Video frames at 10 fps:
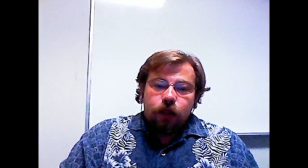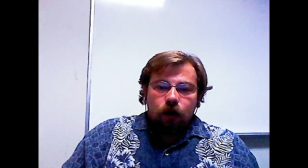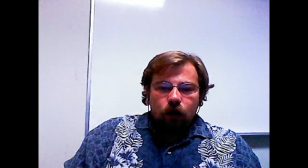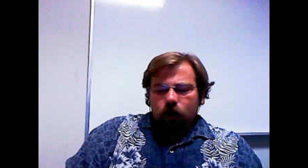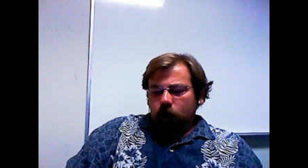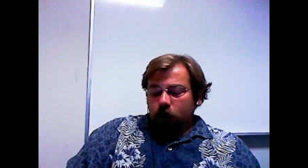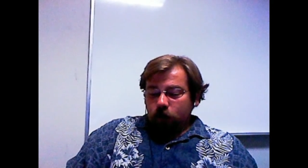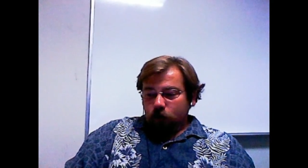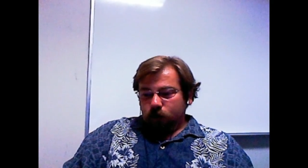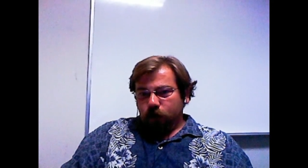There are
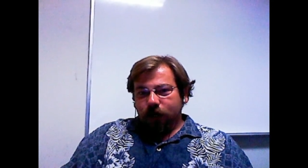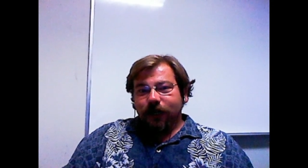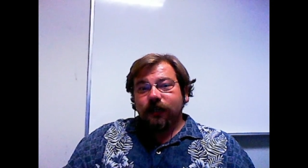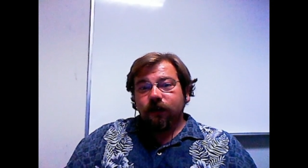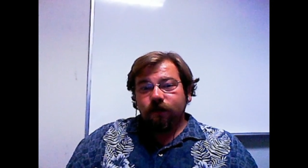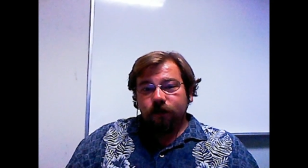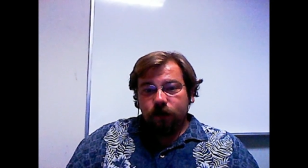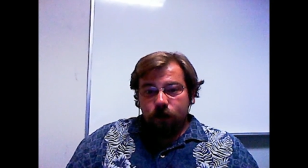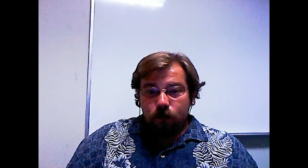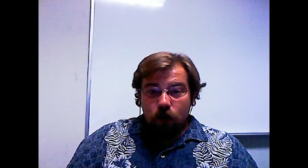other predictive
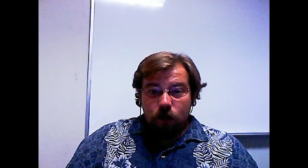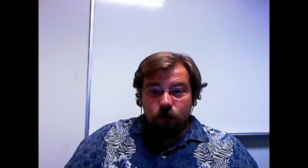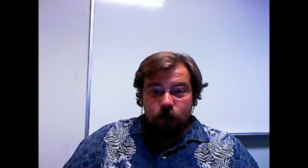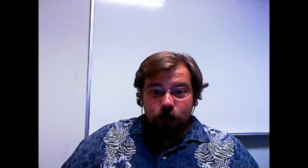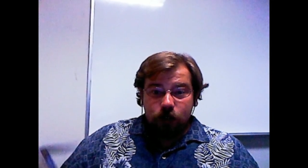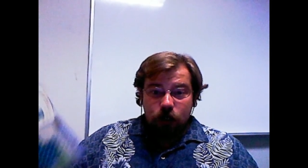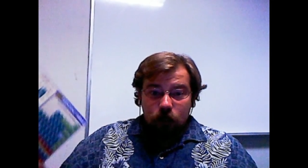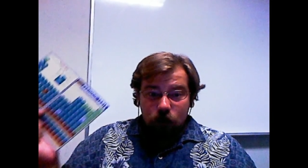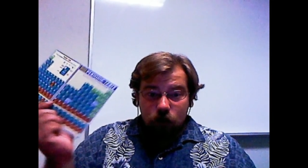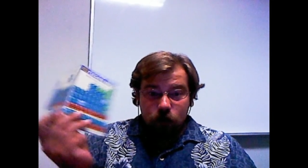properties
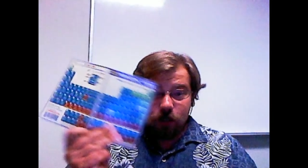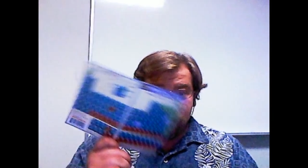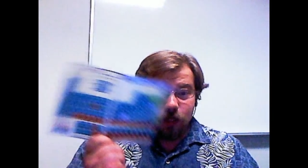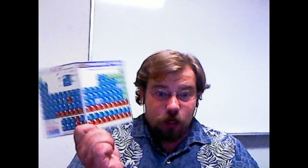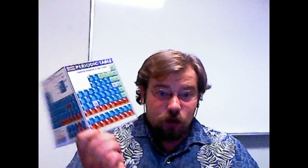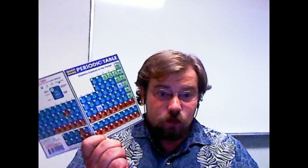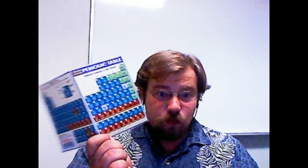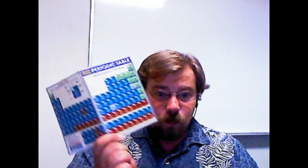to this thing.